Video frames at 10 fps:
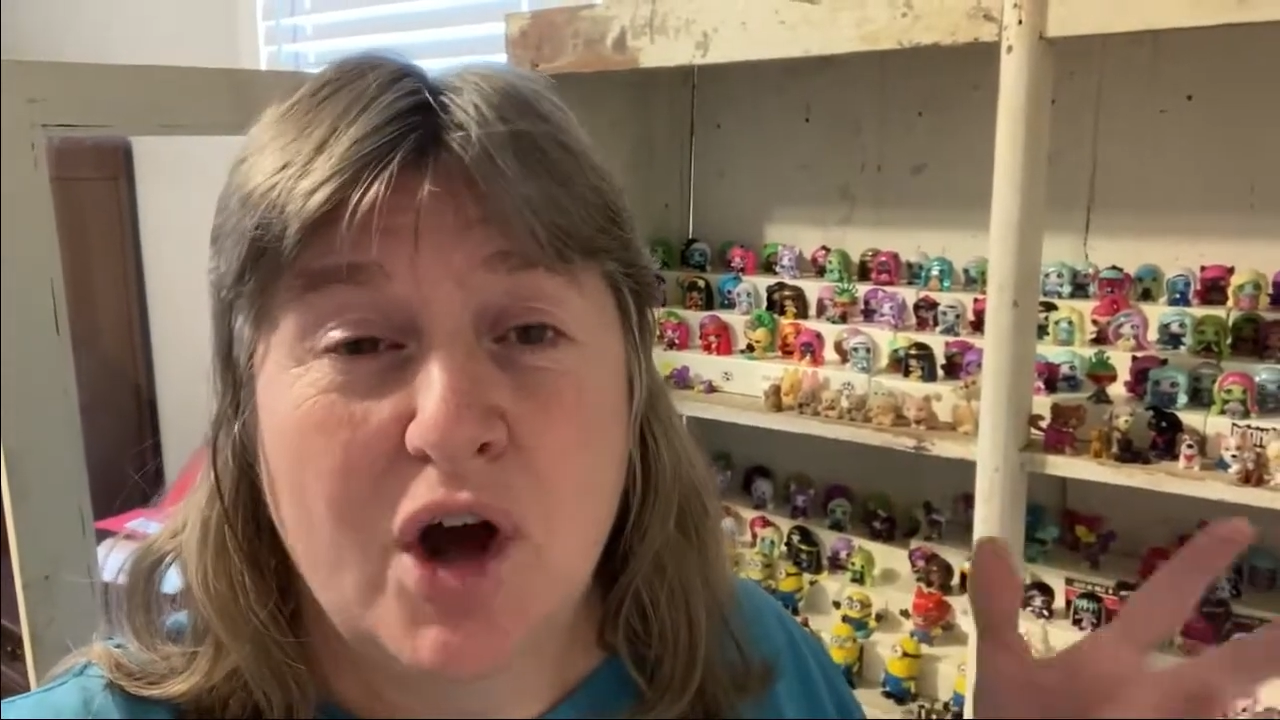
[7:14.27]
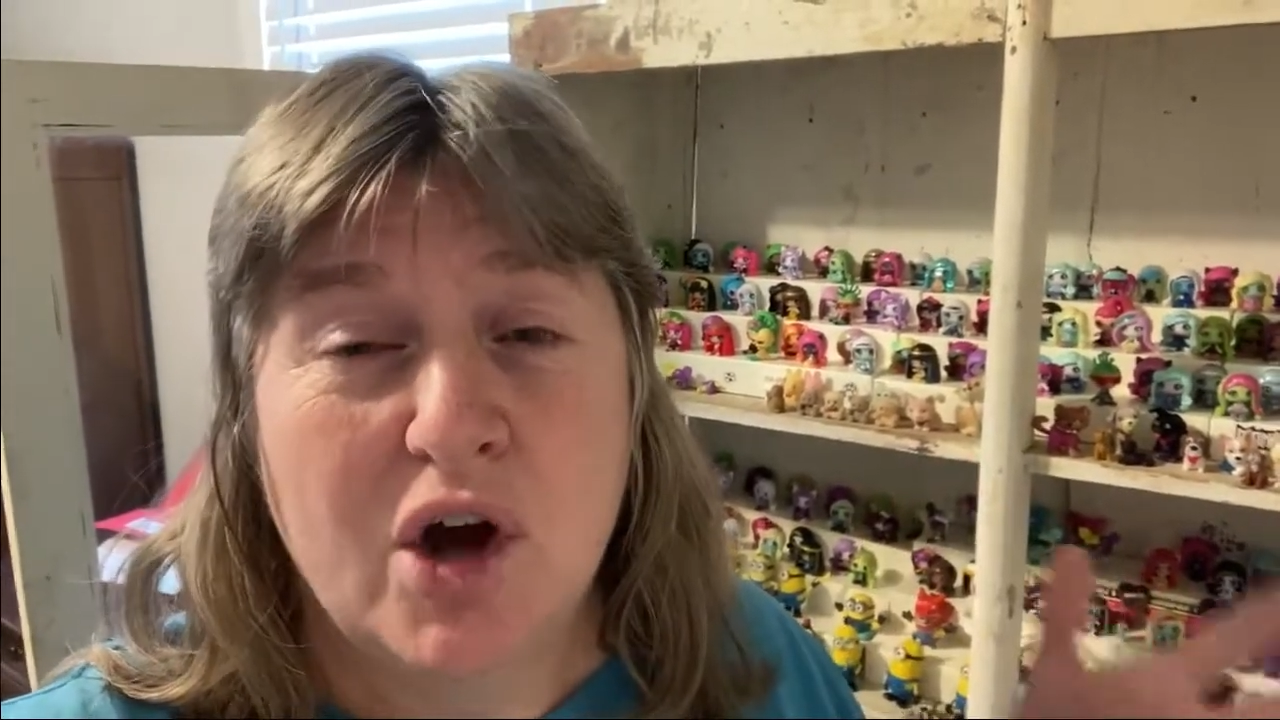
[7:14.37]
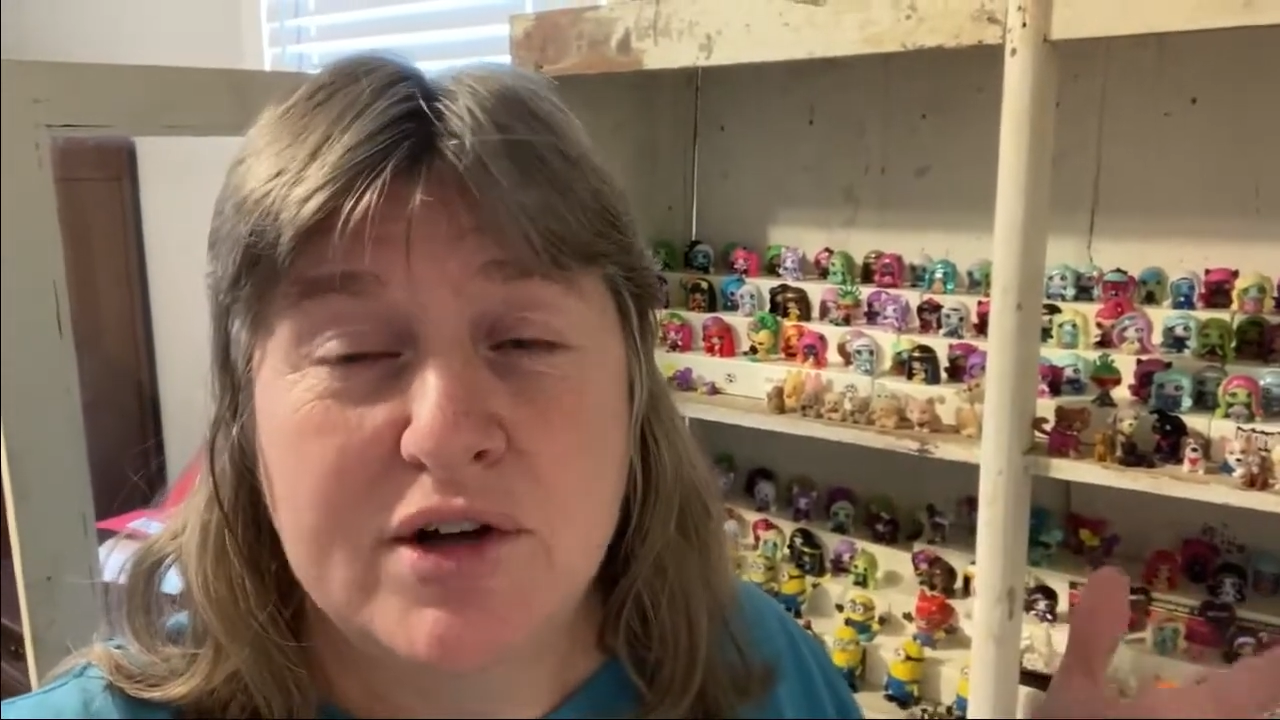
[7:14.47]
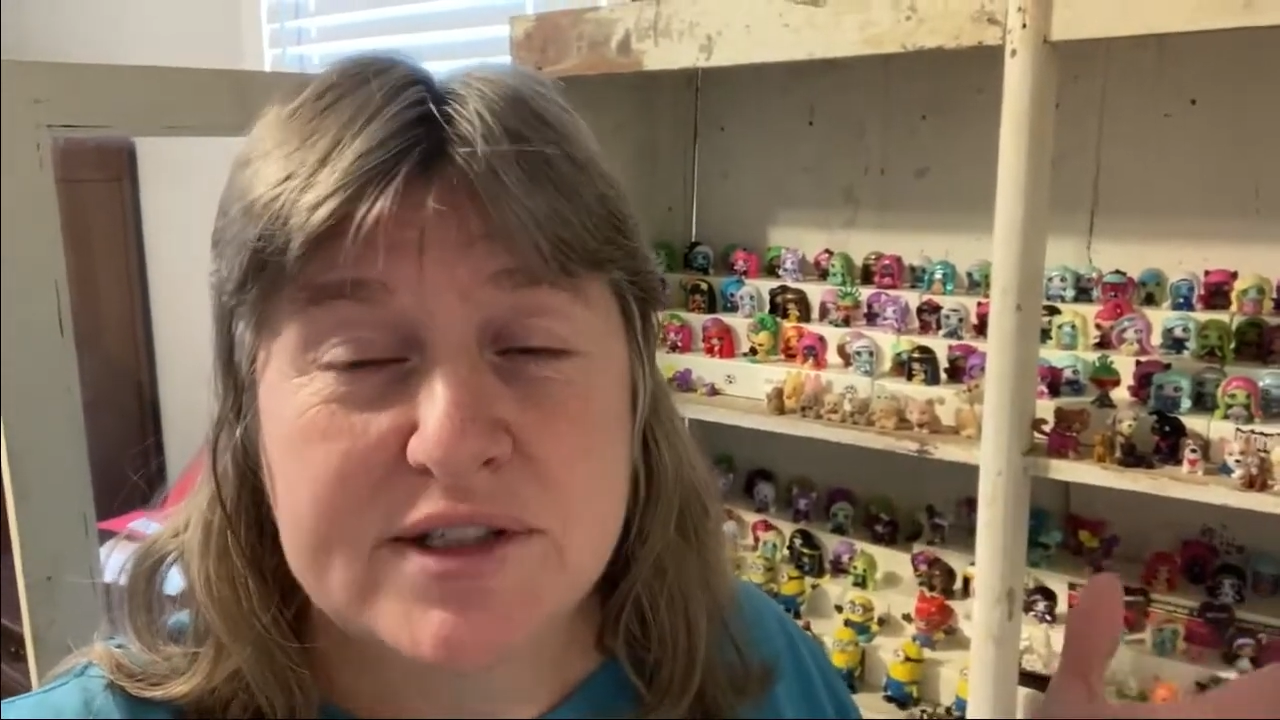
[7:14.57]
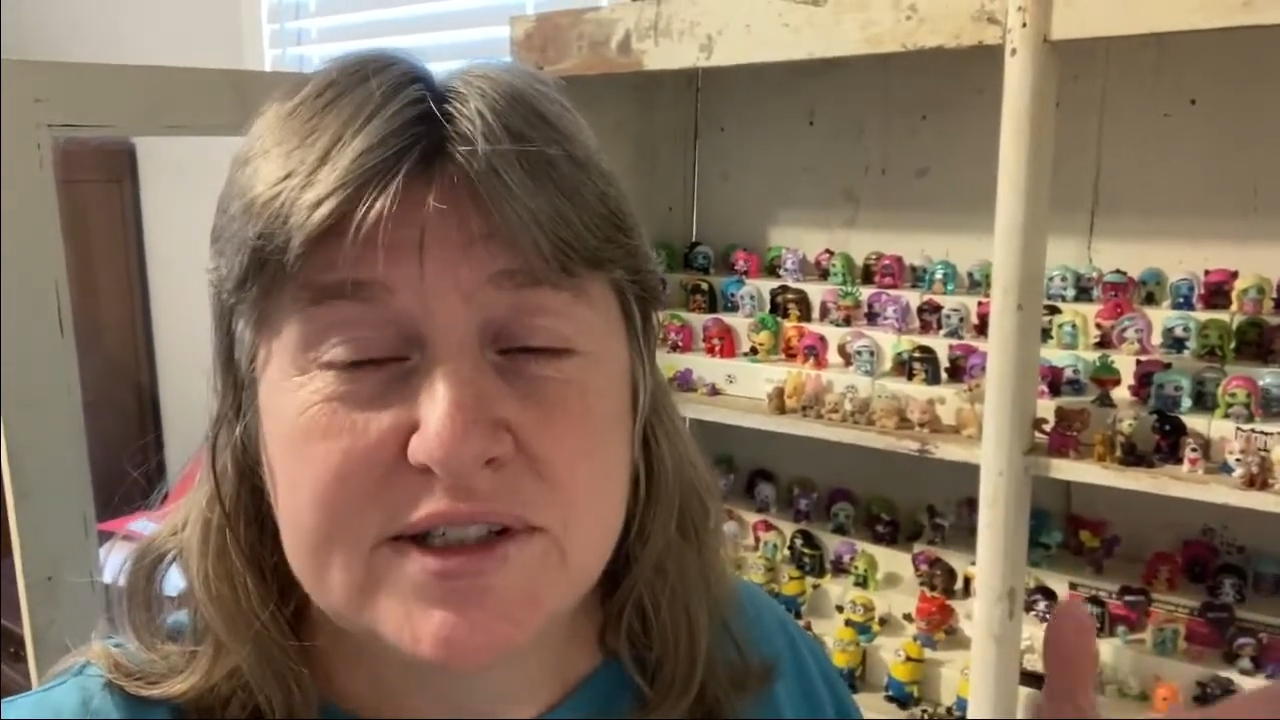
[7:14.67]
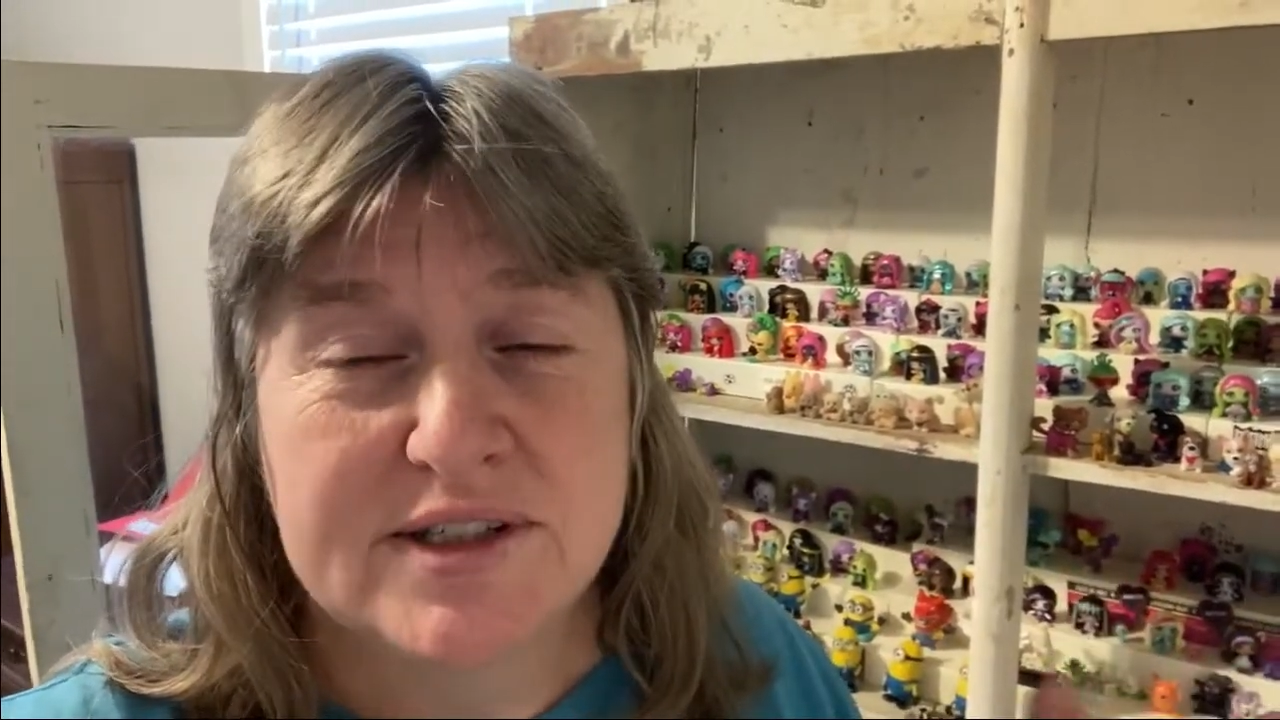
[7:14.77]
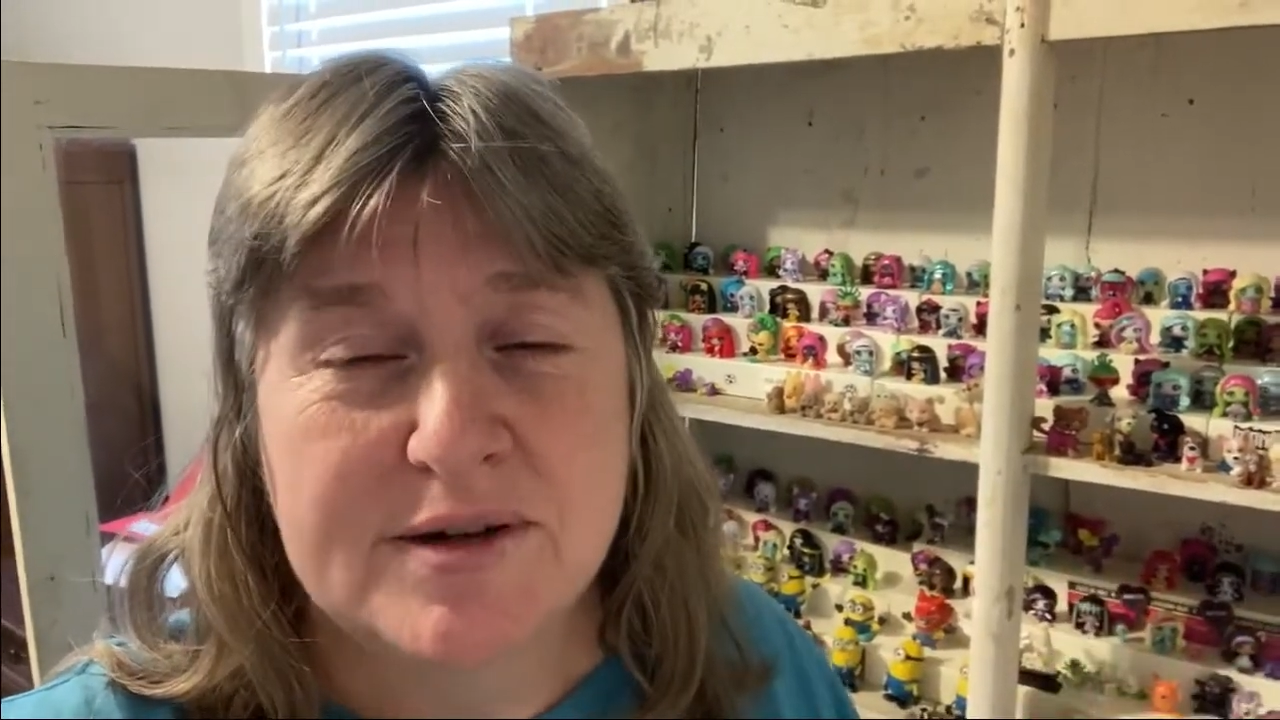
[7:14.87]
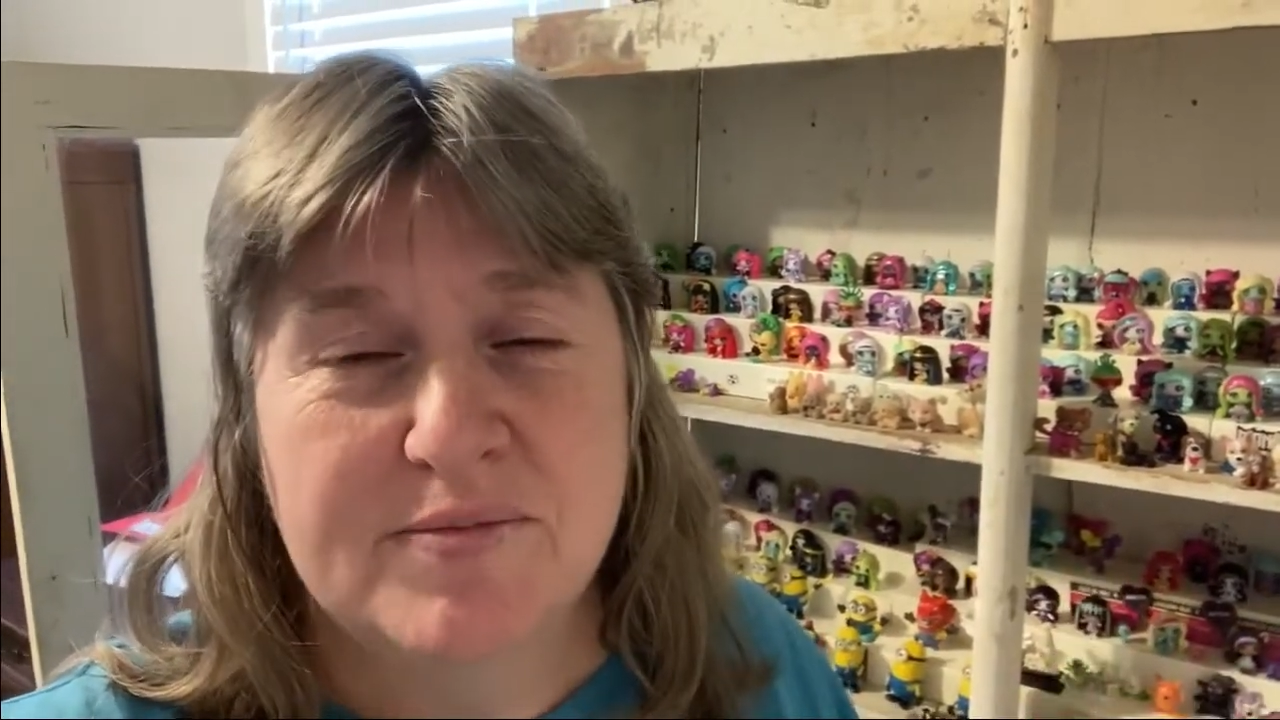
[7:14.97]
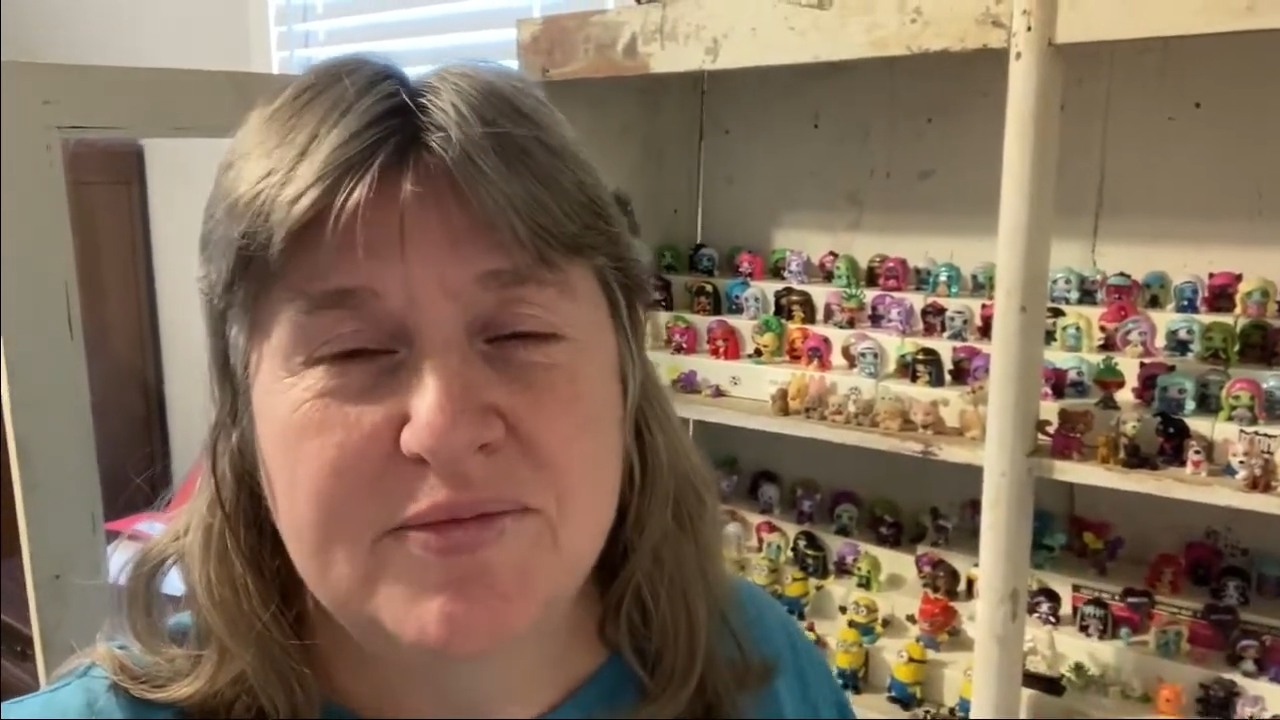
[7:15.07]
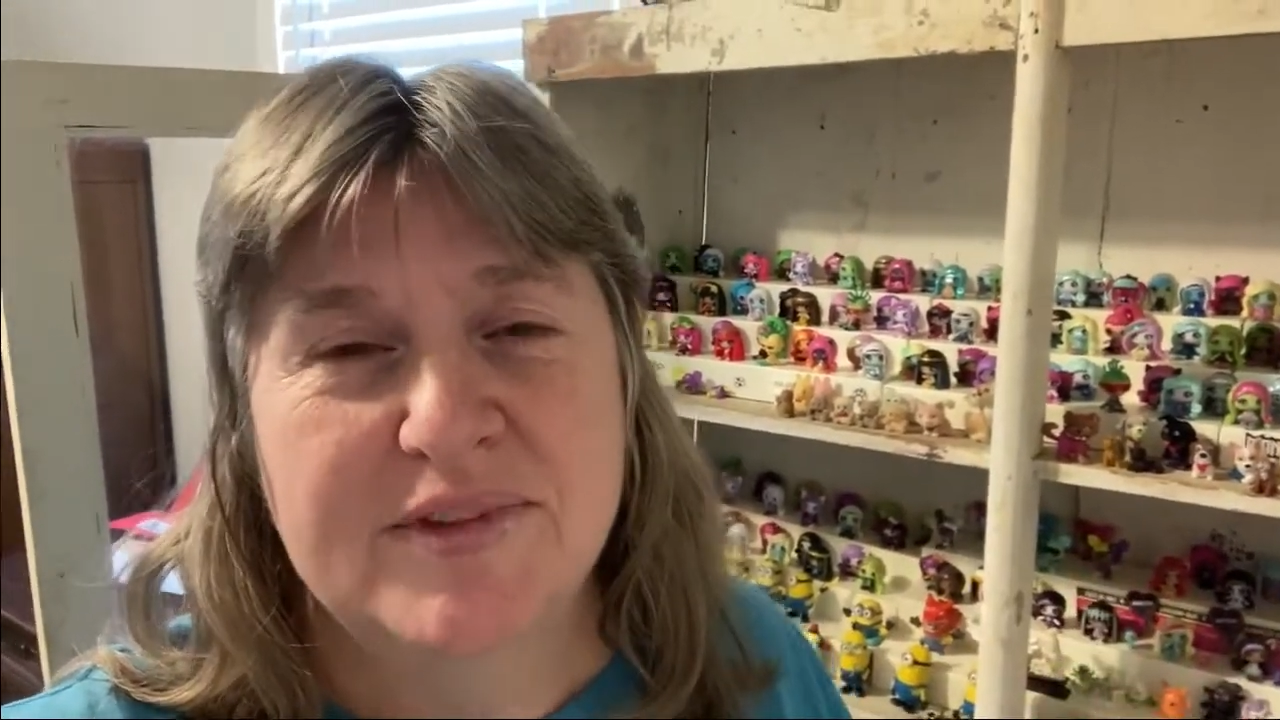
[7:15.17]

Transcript: awesome,